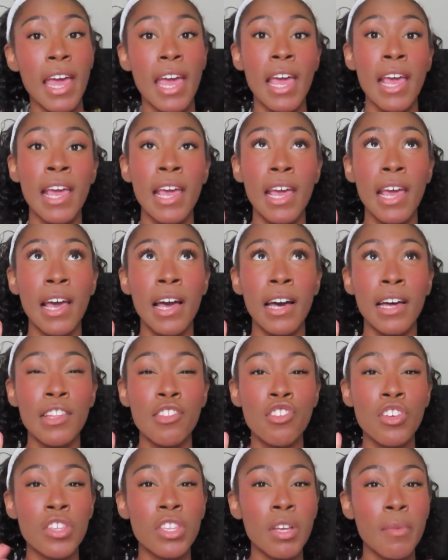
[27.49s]
and
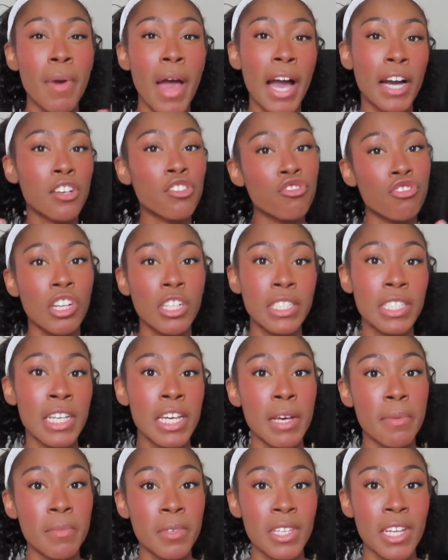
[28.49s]
just some extra
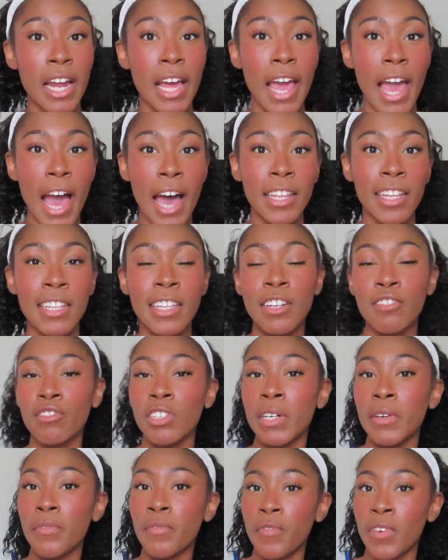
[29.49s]
tips that I had that didn't
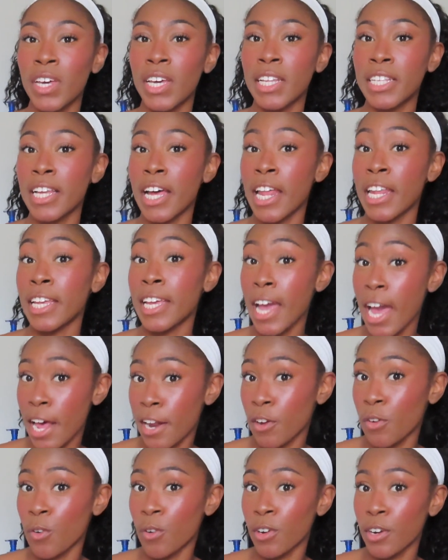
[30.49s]
really fit into any
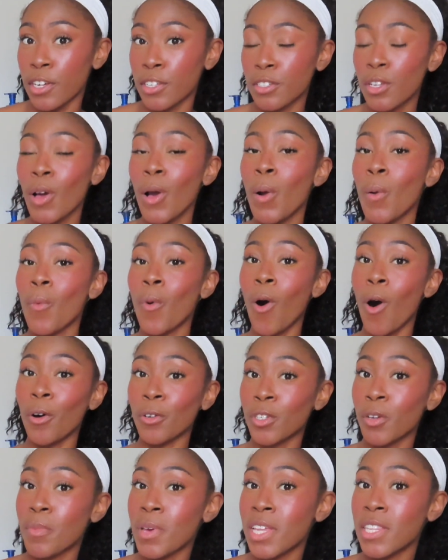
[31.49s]
categories will
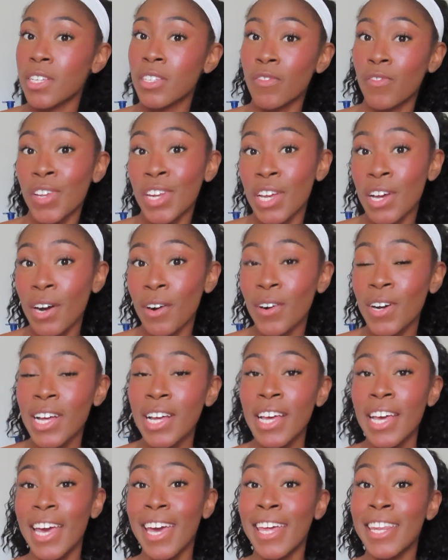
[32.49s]
also be in this video,
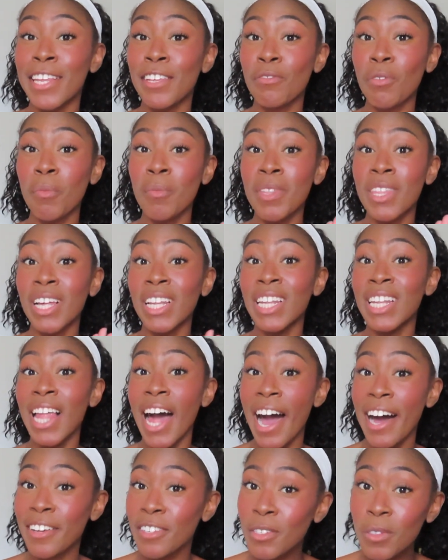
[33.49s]
and this will be the
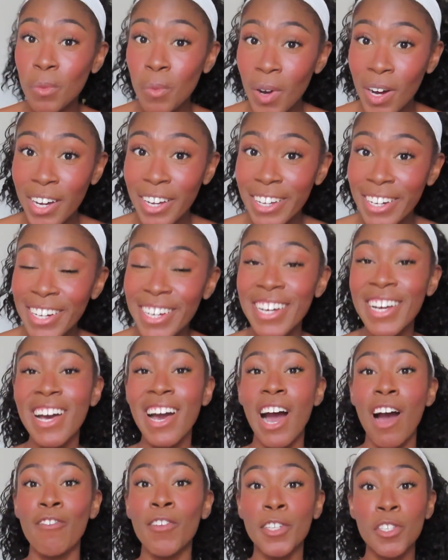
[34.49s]
last one
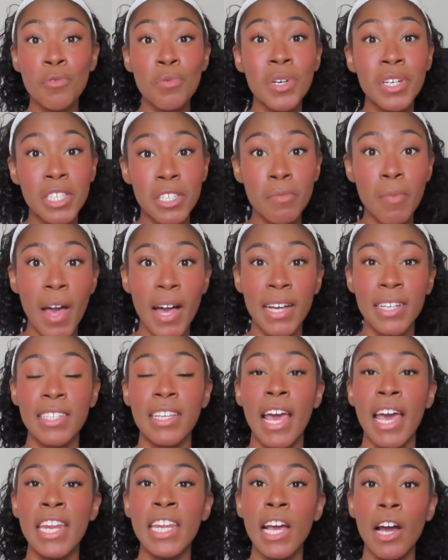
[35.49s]
of what to expect.
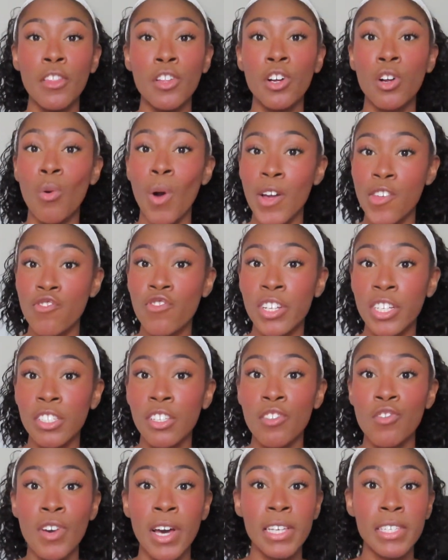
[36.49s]
Any other questions
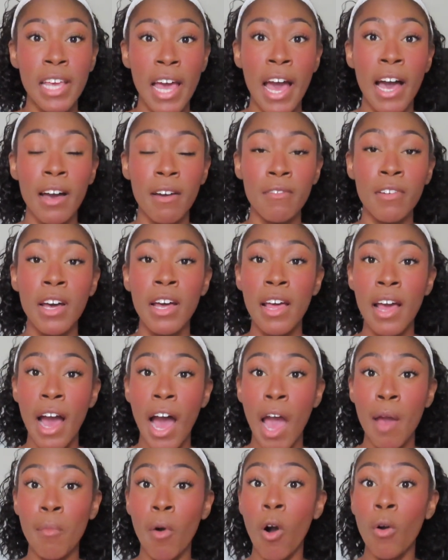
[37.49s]
that you guys have,
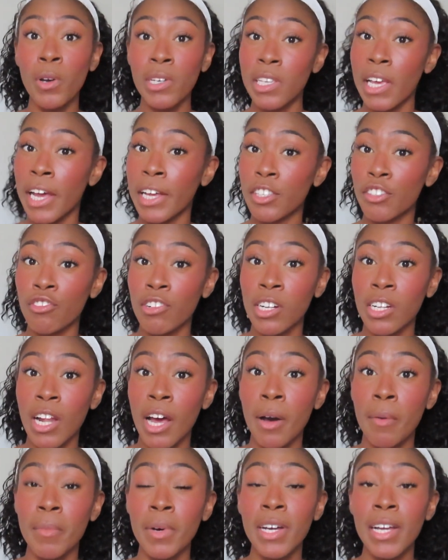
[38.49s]
I'm always answering
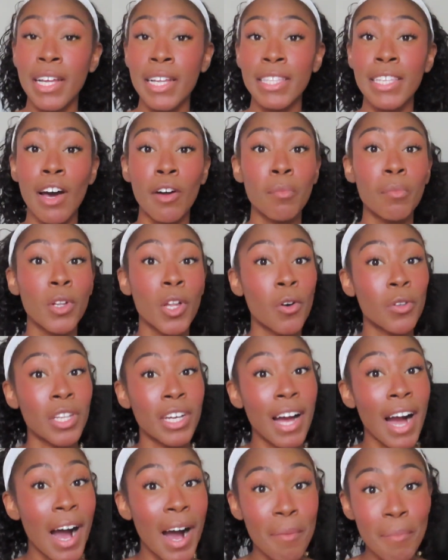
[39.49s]
them down below in the
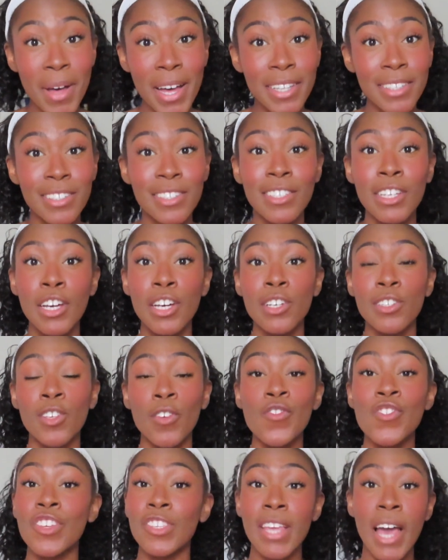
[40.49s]
comments, so
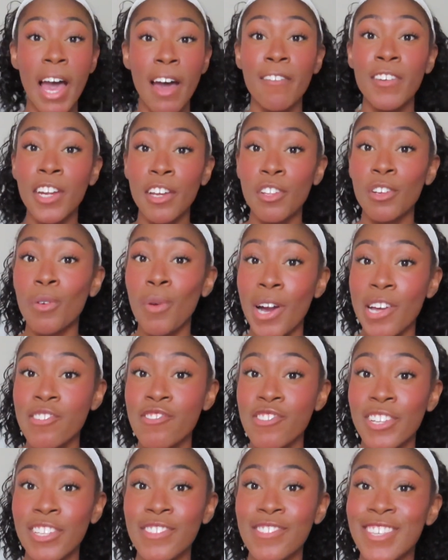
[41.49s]
if you just have any other
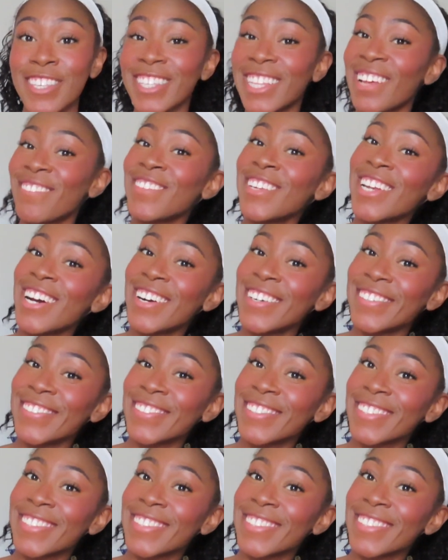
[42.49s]
questions, just let me know